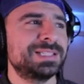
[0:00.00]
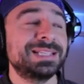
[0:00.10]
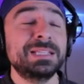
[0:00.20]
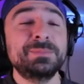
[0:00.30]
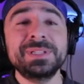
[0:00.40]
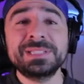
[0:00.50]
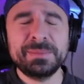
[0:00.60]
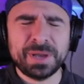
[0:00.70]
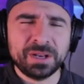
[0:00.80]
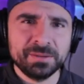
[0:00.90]
They did beat St.
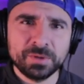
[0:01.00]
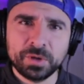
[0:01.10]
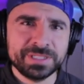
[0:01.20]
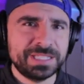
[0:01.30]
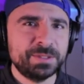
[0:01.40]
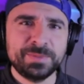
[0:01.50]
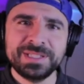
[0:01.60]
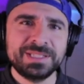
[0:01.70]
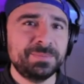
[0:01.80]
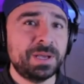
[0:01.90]
Pauli, only team to beat
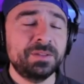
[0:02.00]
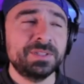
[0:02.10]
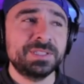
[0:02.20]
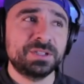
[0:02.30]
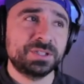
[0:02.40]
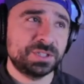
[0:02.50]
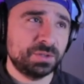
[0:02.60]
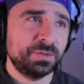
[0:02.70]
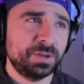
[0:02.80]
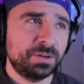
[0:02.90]
St. Pauli this year,
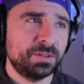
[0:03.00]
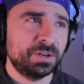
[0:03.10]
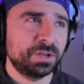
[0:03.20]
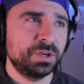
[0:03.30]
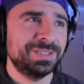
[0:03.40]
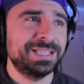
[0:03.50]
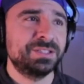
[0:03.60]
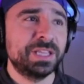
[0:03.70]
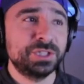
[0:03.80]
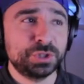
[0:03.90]
so they're good.
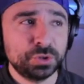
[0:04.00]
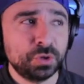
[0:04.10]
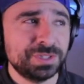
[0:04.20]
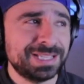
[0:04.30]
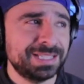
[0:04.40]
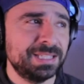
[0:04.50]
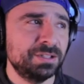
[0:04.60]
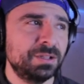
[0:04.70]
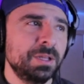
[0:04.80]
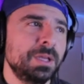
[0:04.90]
They drew Holstein
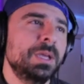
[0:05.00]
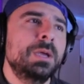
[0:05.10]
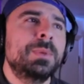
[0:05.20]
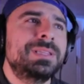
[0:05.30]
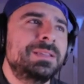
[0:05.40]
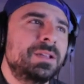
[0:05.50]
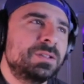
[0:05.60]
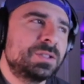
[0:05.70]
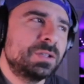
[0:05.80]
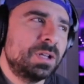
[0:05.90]
Kiel. But then they
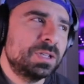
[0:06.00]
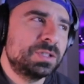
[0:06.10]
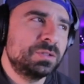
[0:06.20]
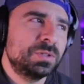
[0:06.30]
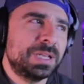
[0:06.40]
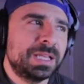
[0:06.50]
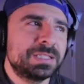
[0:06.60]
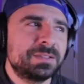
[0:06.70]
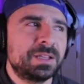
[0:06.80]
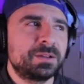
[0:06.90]
also lost to the
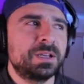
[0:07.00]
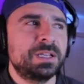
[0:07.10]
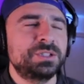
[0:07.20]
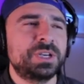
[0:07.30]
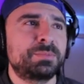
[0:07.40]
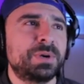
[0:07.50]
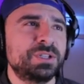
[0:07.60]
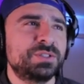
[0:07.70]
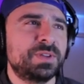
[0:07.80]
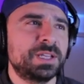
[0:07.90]
likes of like Eintracht
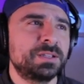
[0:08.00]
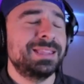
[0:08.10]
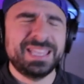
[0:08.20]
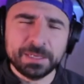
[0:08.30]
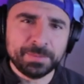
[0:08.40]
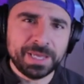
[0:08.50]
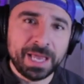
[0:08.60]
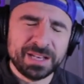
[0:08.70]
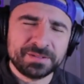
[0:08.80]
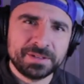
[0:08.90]
Braunschweig. They can be
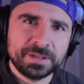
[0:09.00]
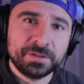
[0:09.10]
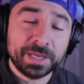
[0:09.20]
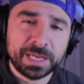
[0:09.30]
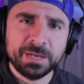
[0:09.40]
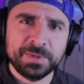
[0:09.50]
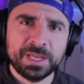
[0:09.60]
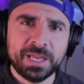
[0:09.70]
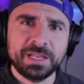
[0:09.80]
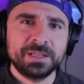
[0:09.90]
had.
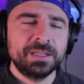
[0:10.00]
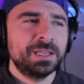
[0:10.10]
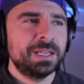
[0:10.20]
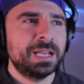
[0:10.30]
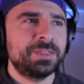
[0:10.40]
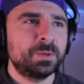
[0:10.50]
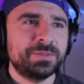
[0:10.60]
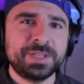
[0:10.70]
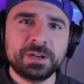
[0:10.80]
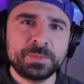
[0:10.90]
And I think we
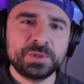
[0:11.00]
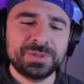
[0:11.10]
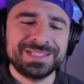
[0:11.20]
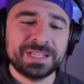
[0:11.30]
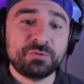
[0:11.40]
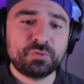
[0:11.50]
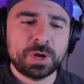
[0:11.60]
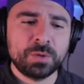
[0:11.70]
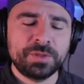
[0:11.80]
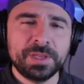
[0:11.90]
have to take our opportunities and
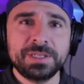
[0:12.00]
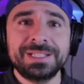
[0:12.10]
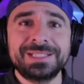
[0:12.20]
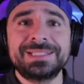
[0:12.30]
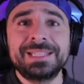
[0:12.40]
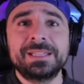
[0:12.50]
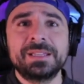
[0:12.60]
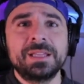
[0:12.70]
run with it. And let's see.